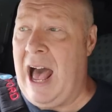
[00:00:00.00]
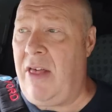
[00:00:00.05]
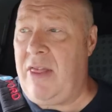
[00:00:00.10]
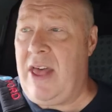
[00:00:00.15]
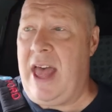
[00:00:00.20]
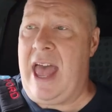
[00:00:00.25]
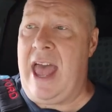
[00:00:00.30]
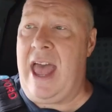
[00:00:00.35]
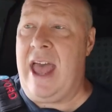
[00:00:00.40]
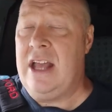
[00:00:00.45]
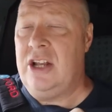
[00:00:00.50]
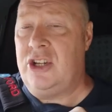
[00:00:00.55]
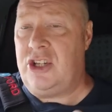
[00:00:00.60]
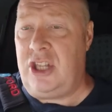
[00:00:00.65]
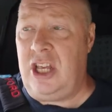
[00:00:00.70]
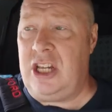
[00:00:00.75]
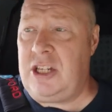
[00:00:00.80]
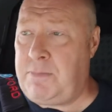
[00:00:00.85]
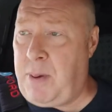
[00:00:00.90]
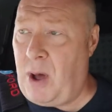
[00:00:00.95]
out there
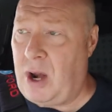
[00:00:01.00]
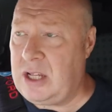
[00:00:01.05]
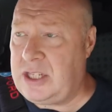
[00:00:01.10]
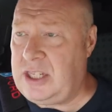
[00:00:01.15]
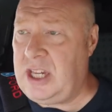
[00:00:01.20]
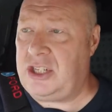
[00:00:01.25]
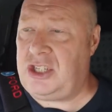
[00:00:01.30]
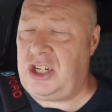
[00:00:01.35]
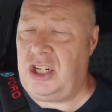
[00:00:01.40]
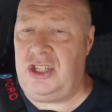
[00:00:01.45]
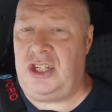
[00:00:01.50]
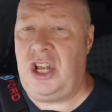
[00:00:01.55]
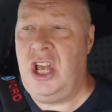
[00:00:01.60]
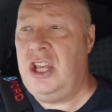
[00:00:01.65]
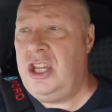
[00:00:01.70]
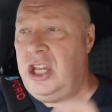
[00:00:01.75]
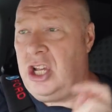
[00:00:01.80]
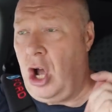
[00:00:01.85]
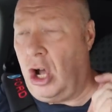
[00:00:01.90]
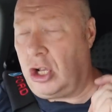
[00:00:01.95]
to these politicians.
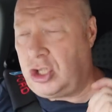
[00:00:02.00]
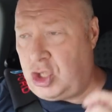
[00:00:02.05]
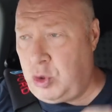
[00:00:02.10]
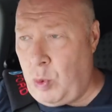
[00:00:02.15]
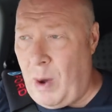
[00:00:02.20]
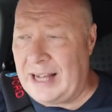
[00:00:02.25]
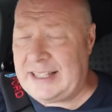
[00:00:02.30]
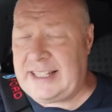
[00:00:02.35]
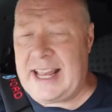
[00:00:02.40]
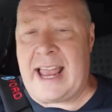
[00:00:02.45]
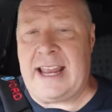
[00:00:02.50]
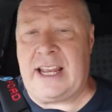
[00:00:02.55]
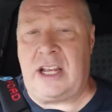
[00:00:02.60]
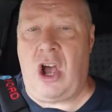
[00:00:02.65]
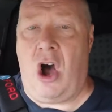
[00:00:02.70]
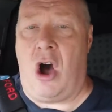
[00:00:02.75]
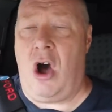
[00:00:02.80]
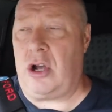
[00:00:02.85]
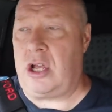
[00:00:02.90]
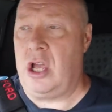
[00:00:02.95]
You got Twat
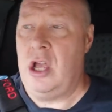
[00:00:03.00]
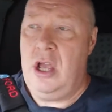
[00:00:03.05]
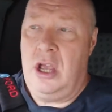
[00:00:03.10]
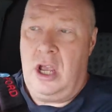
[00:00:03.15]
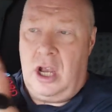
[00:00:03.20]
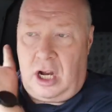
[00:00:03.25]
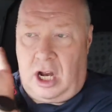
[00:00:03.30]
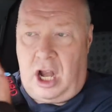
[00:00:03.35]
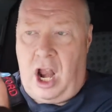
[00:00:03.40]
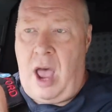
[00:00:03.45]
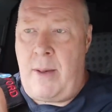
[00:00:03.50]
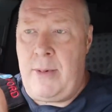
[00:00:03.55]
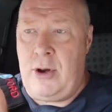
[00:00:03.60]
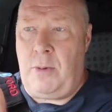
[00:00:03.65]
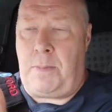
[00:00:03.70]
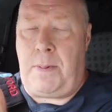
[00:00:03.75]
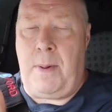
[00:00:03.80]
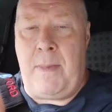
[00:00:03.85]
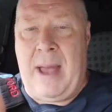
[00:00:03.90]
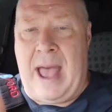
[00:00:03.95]
Hancock
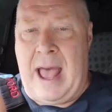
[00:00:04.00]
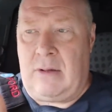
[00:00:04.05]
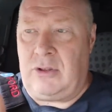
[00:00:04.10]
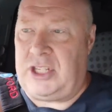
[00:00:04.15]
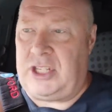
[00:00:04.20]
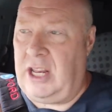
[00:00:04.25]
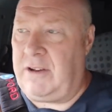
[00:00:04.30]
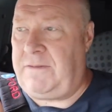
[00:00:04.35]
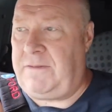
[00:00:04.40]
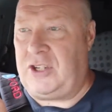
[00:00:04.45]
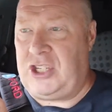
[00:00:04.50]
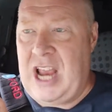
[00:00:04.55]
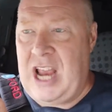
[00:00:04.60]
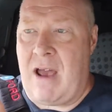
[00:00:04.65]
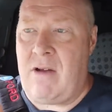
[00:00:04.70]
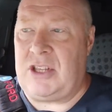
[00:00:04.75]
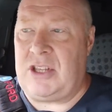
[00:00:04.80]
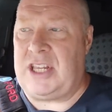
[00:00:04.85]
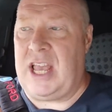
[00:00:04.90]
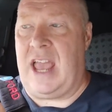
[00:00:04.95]
climbing up a mountain for
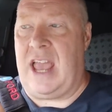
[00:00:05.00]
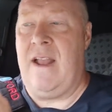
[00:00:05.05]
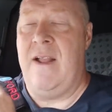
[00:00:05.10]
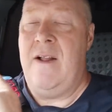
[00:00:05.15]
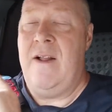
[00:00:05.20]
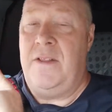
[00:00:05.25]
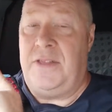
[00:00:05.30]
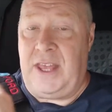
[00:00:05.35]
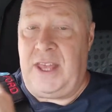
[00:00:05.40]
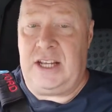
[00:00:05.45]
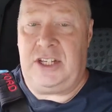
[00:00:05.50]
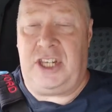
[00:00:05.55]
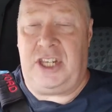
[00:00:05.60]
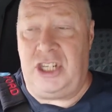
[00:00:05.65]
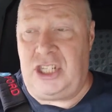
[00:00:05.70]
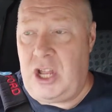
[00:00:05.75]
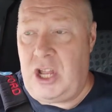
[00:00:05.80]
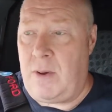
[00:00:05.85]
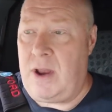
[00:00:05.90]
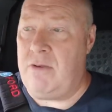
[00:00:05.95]
charity,
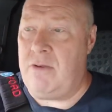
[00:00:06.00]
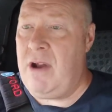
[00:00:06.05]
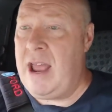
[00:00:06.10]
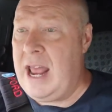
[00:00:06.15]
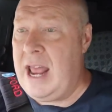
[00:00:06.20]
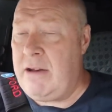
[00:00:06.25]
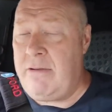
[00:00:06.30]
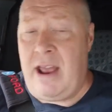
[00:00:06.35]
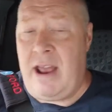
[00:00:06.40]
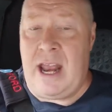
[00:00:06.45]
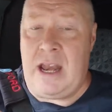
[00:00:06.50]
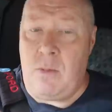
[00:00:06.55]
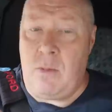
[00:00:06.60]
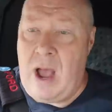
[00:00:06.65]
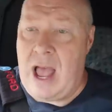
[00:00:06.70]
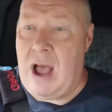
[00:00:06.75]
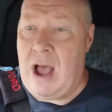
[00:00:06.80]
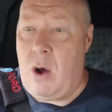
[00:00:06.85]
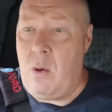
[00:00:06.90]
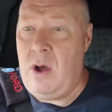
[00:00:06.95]
thinks he's doing really,
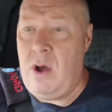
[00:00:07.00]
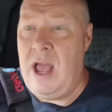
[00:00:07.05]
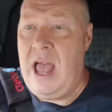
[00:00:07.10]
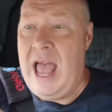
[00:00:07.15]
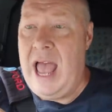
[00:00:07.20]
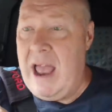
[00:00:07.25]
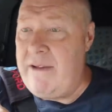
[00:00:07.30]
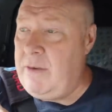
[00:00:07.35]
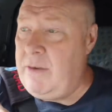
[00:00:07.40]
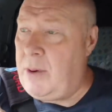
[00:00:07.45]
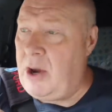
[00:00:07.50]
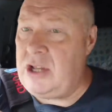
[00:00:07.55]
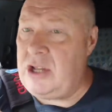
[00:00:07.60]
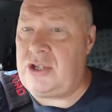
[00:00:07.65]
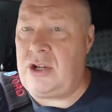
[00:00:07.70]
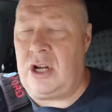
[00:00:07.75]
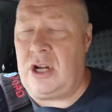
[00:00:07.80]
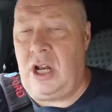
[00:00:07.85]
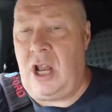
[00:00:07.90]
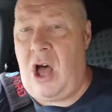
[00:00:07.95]
really well.
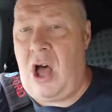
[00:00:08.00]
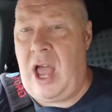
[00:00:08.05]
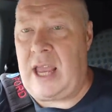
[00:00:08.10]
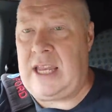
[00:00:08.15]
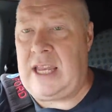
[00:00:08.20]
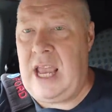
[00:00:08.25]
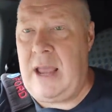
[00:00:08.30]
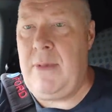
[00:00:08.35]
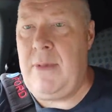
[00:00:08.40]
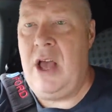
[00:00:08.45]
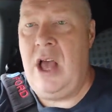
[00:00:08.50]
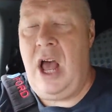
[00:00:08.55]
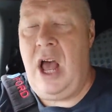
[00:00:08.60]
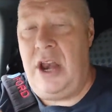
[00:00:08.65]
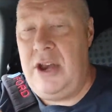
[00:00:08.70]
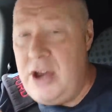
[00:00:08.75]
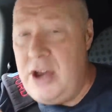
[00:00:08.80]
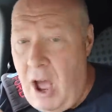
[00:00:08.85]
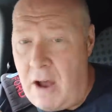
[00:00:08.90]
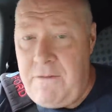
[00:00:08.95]
Everybody's going to like him,
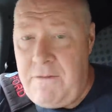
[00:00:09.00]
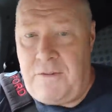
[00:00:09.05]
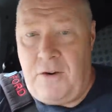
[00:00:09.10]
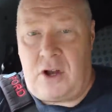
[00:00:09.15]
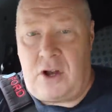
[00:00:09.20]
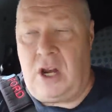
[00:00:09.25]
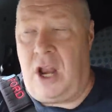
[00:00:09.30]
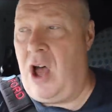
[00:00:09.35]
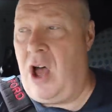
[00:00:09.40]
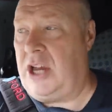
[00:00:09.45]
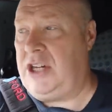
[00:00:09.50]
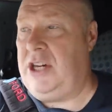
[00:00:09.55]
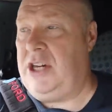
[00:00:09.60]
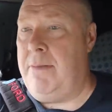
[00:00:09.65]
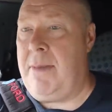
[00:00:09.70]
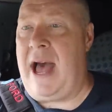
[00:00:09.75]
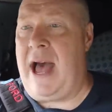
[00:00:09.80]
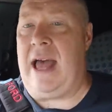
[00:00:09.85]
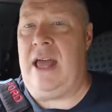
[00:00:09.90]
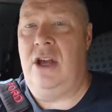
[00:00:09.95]
and no fucker
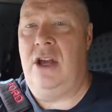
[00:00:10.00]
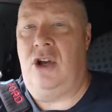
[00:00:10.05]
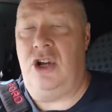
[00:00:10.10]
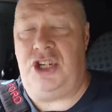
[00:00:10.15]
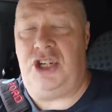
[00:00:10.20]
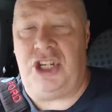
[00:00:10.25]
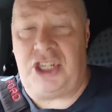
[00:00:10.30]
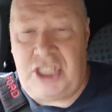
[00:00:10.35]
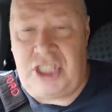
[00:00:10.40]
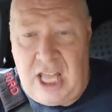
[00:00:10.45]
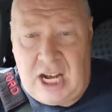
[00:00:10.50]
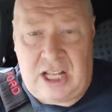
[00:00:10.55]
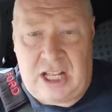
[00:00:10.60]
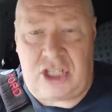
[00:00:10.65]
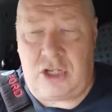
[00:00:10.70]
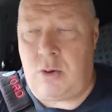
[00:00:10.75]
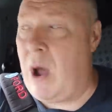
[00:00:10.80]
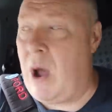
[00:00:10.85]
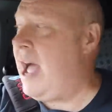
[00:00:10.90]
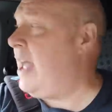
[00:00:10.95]
likes you, Matt, because you're
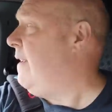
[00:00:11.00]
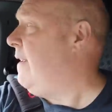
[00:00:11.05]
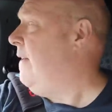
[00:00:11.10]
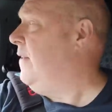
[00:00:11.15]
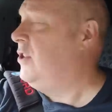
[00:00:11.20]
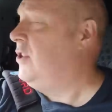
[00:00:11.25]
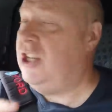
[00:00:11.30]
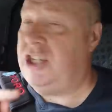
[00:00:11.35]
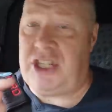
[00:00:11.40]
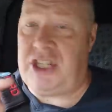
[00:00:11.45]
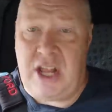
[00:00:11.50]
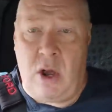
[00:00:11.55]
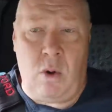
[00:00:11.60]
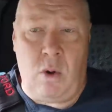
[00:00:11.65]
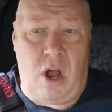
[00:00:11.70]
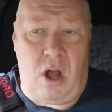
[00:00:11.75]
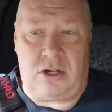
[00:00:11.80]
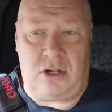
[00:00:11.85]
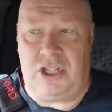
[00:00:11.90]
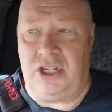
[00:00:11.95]
still a twat, you
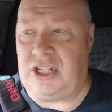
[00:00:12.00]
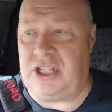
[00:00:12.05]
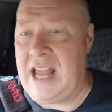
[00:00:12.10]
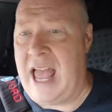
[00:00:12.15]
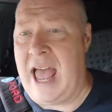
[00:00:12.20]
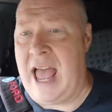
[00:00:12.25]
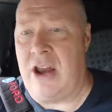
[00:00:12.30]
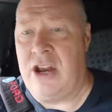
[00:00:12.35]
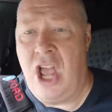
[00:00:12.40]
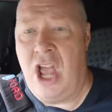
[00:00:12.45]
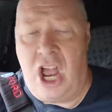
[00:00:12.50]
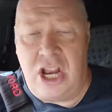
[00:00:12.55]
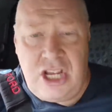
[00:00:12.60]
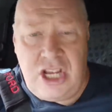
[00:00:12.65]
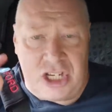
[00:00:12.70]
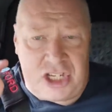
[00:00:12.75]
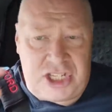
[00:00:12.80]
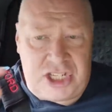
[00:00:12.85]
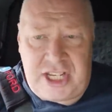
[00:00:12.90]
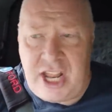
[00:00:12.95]
still locked us down,
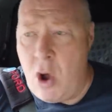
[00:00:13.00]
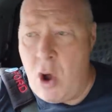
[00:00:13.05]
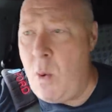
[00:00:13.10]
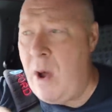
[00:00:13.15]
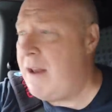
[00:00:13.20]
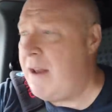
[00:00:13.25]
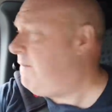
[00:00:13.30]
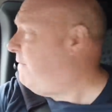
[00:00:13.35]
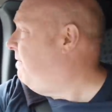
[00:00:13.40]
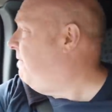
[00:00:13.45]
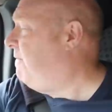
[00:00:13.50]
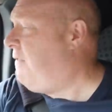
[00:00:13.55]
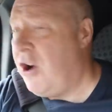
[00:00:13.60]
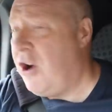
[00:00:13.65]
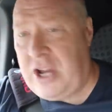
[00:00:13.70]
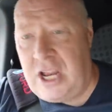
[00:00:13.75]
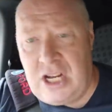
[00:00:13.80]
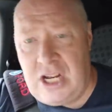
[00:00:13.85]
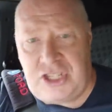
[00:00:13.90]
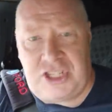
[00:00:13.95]
and you still went
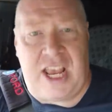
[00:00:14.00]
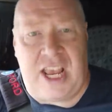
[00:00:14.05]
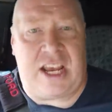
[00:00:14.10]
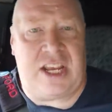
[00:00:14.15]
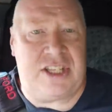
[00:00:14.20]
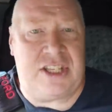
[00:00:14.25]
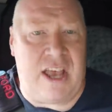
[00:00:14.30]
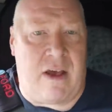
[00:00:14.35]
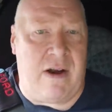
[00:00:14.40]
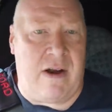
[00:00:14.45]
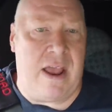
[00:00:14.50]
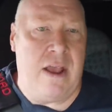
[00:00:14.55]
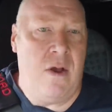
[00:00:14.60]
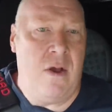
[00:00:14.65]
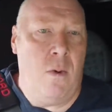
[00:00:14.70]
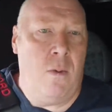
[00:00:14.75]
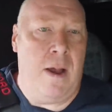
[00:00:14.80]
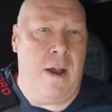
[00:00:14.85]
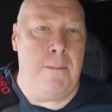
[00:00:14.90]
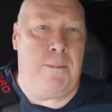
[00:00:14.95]
fucking a secretary
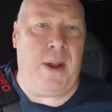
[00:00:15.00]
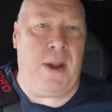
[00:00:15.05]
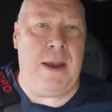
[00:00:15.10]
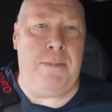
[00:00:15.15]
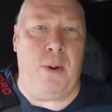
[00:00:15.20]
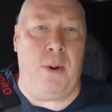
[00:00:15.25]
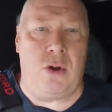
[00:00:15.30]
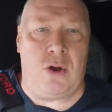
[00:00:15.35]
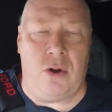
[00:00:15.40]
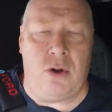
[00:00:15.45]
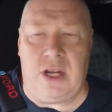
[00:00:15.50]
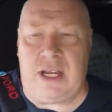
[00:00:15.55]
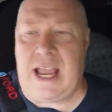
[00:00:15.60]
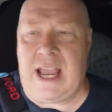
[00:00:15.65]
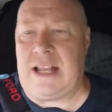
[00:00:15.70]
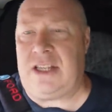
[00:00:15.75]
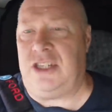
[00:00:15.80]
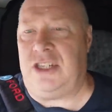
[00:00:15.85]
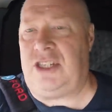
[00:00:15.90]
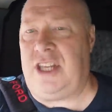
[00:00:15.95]
when people
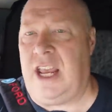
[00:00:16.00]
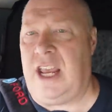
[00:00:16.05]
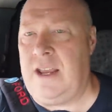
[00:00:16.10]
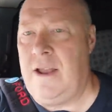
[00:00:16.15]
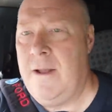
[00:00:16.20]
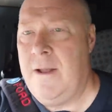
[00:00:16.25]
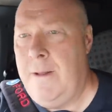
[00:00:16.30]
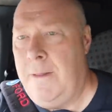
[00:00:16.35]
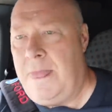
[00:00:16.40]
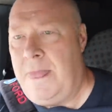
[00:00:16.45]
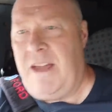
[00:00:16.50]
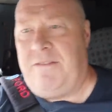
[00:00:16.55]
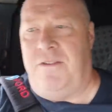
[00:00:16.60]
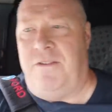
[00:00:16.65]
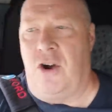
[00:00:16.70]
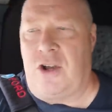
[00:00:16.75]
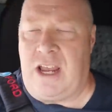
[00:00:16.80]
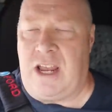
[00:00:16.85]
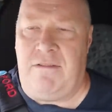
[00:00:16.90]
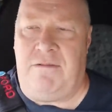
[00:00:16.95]
couldn't get to see their
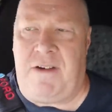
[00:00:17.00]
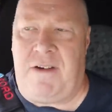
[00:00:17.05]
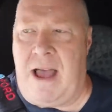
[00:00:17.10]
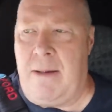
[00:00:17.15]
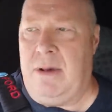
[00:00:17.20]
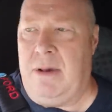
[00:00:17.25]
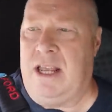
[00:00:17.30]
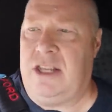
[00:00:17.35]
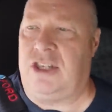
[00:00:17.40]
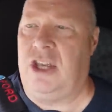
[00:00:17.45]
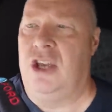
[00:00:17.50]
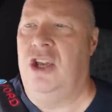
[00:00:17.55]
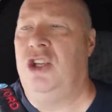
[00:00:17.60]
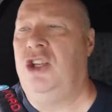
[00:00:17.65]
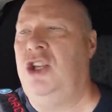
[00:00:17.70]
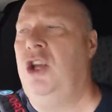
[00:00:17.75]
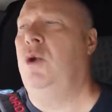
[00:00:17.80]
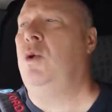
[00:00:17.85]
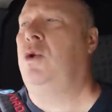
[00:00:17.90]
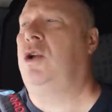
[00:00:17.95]
fucking families.
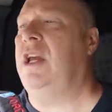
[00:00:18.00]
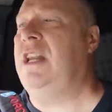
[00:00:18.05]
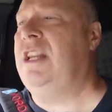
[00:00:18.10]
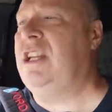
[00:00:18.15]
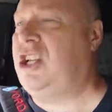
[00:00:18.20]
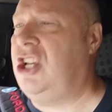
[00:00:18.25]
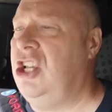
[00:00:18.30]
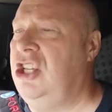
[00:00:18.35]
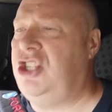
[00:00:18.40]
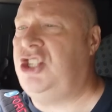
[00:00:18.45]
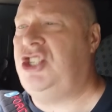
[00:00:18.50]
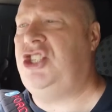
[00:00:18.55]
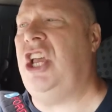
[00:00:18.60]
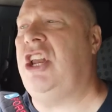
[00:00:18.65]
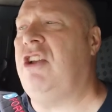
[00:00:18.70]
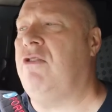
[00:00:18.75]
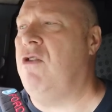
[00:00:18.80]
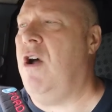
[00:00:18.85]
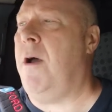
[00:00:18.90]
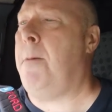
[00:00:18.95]
You
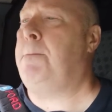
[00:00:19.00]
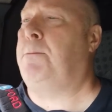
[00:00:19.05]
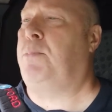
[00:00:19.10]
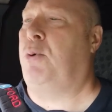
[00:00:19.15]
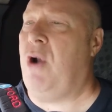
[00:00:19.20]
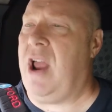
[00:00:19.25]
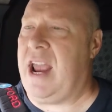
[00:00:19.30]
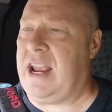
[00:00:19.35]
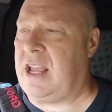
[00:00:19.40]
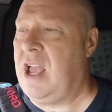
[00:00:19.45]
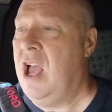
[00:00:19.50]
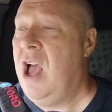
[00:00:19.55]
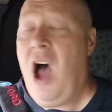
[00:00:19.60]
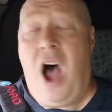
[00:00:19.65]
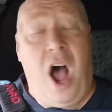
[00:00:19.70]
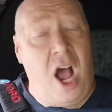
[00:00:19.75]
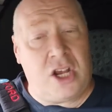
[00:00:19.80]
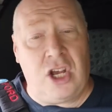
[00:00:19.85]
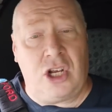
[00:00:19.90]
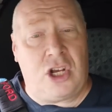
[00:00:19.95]
inconsiderate prick.
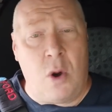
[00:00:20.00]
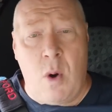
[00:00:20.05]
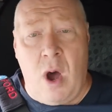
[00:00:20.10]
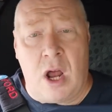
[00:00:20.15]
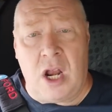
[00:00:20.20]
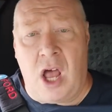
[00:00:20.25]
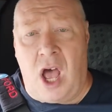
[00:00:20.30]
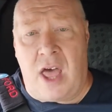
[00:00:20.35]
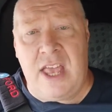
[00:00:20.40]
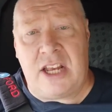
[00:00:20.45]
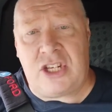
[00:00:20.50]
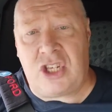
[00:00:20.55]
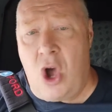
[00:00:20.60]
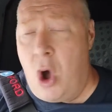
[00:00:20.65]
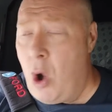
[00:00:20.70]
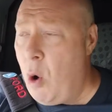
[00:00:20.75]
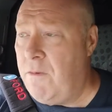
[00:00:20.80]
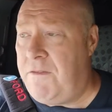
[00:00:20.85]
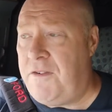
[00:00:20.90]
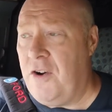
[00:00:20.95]
I could go on like
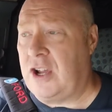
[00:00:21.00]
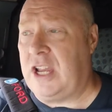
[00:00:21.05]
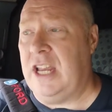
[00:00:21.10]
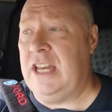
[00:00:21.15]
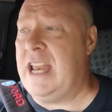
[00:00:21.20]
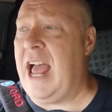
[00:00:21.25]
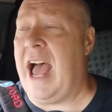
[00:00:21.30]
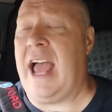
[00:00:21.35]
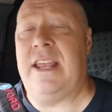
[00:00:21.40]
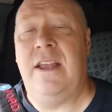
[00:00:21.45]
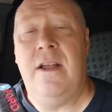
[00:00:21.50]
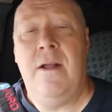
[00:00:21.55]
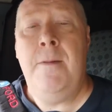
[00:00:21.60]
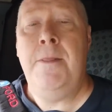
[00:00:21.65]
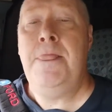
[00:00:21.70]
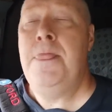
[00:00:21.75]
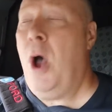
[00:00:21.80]
this all fucking day.